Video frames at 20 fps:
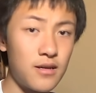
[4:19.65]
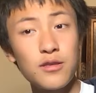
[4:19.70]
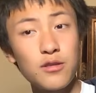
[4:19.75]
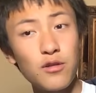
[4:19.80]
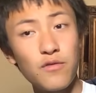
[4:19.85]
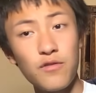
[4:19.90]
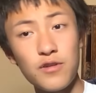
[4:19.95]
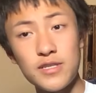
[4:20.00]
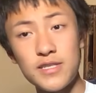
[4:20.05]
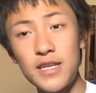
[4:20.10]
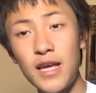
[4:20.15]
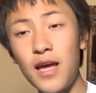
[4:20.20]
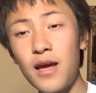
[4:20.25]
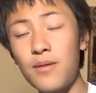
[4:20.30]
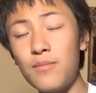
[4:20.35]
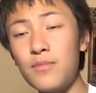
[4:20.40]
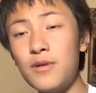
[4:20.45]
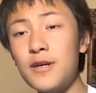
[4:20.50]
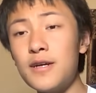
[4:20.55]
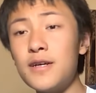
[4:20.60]
Though for
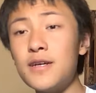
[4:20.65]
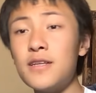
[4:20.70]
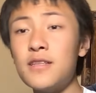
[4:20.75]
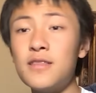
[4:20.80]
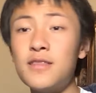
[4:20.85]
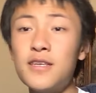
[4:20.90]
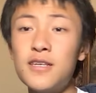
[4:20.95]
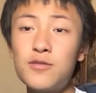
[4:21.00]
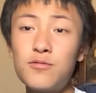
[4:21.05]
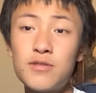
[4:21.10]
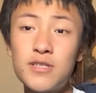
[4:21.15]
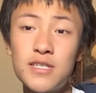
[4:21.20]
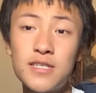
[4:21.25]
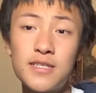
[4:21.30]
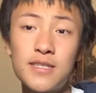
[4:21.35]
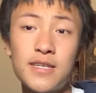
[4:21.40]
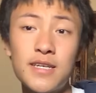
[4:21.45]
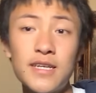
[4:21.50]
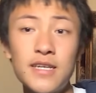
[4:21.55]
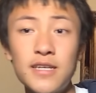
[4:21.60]
Sam, this was
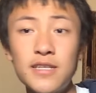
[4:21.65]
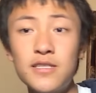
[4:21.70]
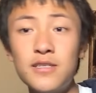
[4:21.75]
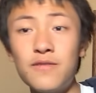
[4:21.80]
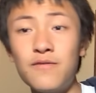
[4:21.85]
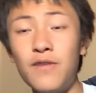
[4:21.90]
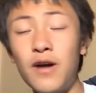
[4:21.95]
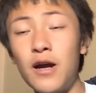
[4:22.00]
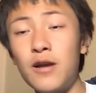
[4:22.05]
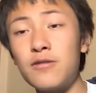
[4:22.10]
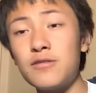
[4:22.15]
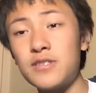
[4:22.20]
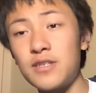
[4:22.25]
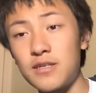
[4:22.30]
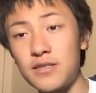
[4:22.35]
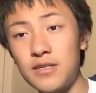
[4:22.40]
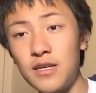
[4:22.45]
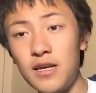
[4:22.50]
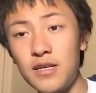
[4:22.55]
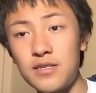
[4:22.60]
his key to viral
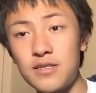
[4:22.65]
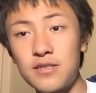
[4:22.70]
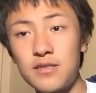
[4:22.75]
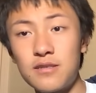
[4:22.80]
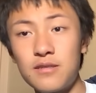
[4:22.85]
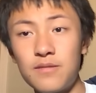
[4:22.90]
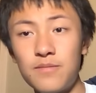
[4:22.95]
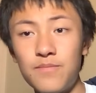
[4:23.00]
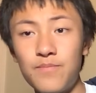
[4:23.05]
success.